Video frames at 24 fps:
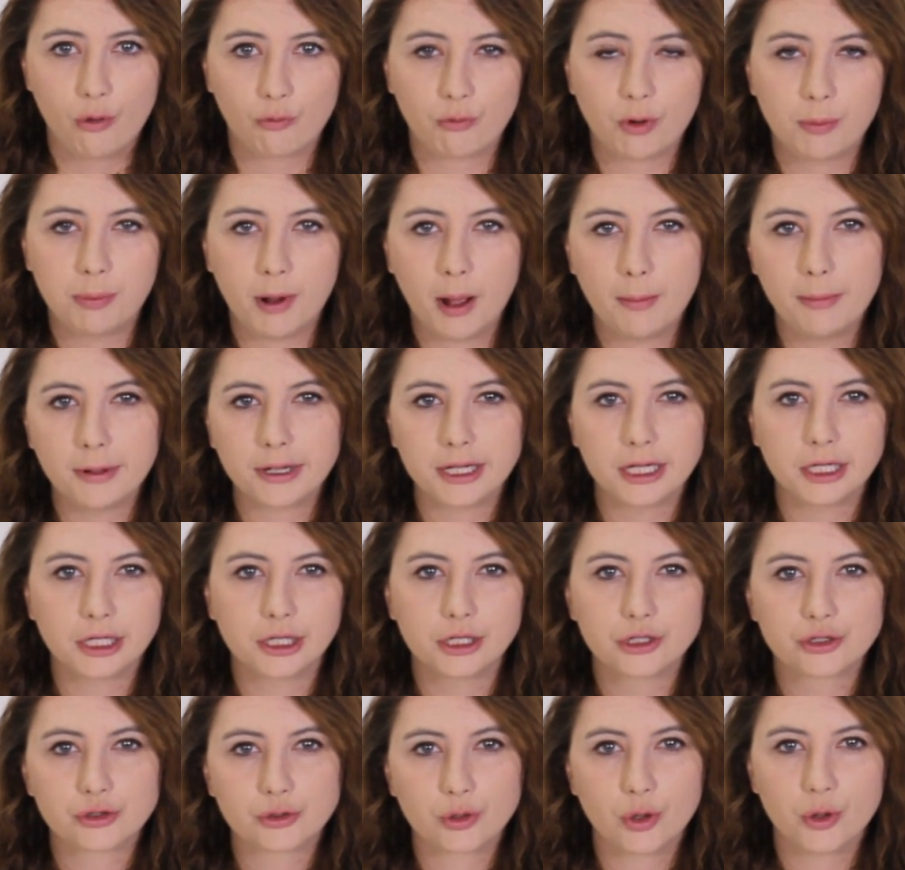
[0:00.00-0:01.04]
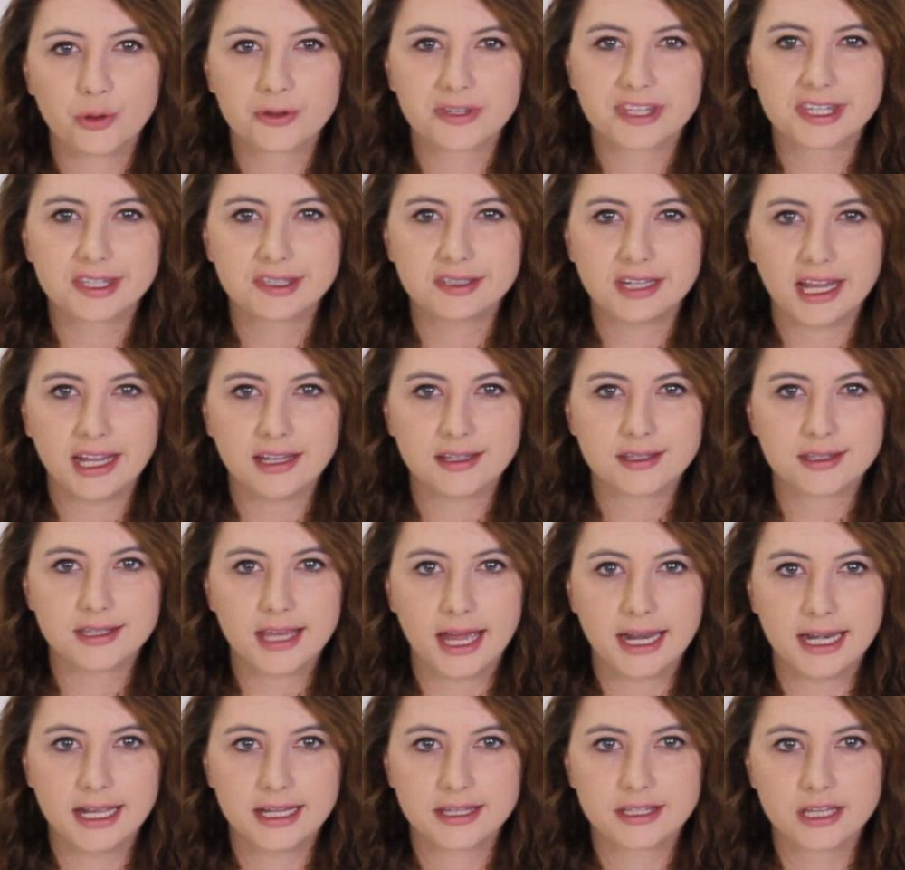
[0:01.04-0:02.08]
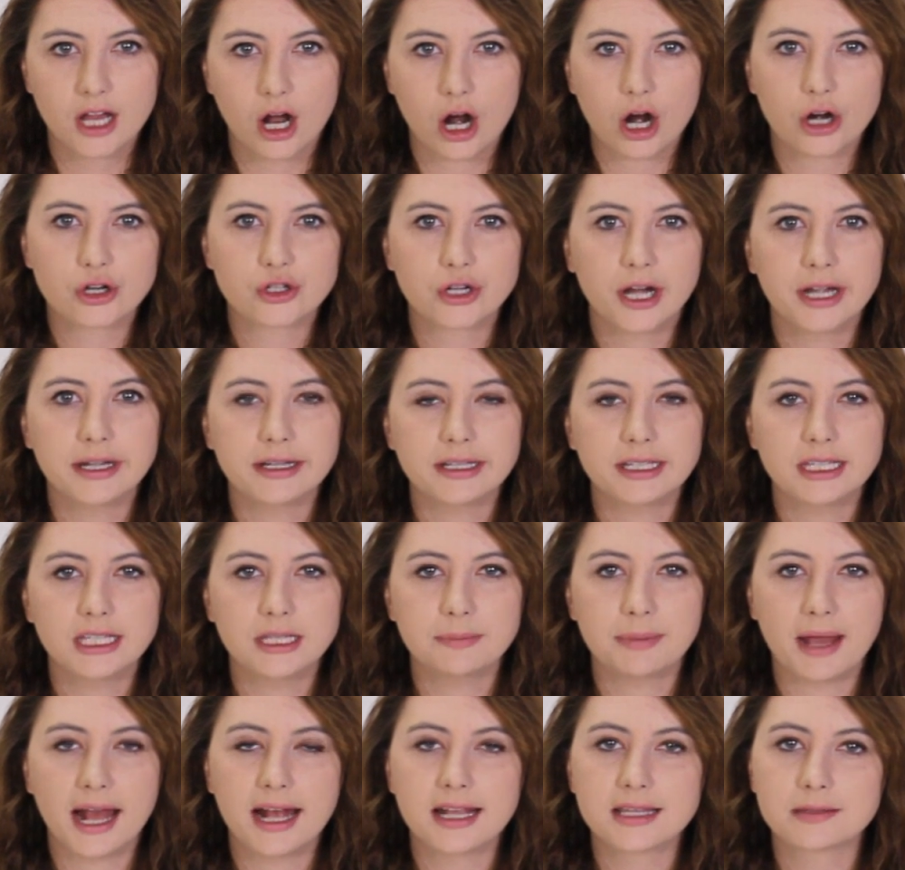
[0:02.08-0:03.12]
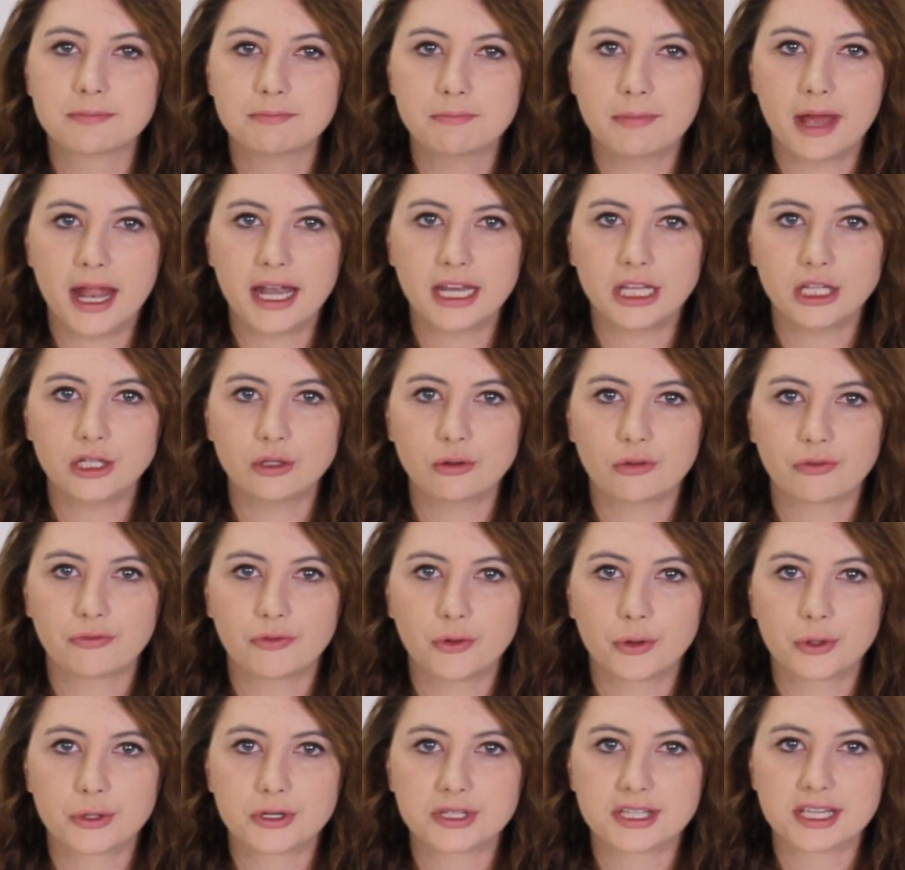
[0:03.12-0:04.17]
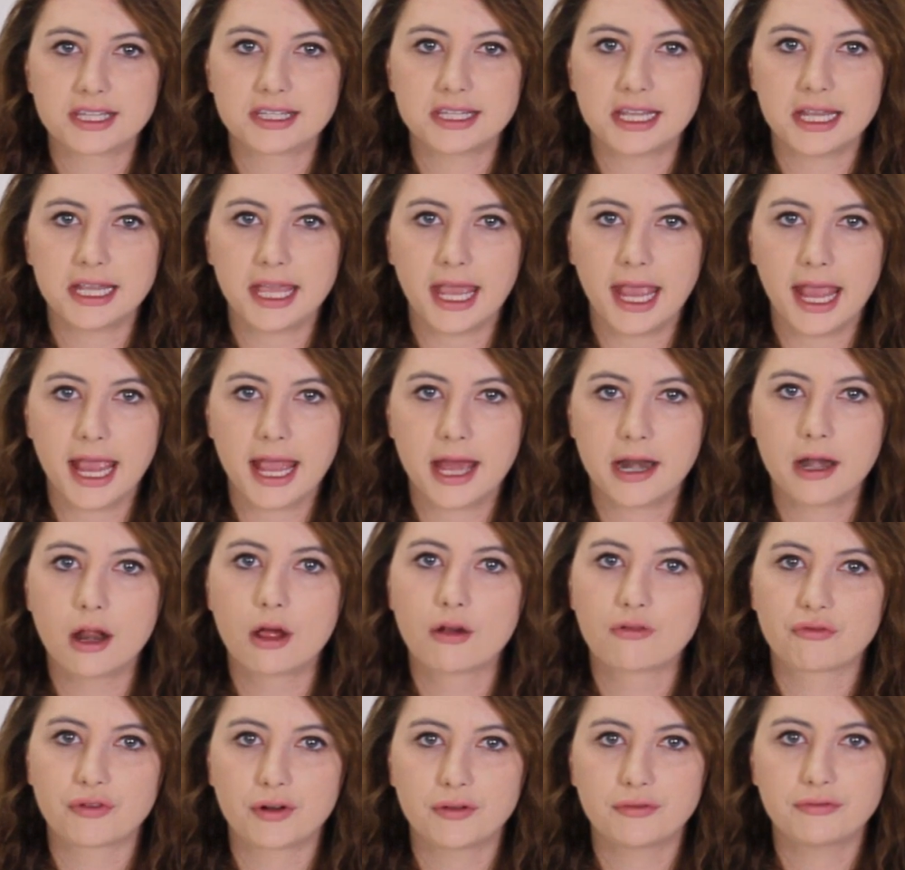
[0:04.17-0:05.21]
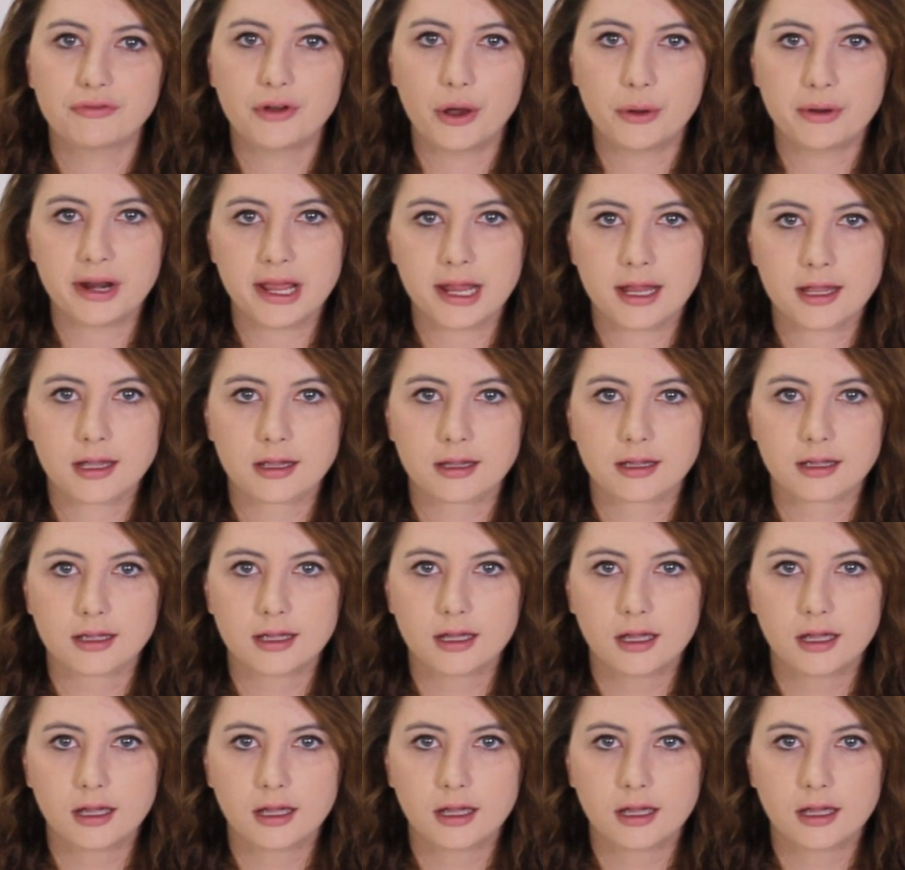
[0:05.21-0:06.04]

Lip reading: Republican-controlled state senates are trying to keep as many youth voters as they can from voting.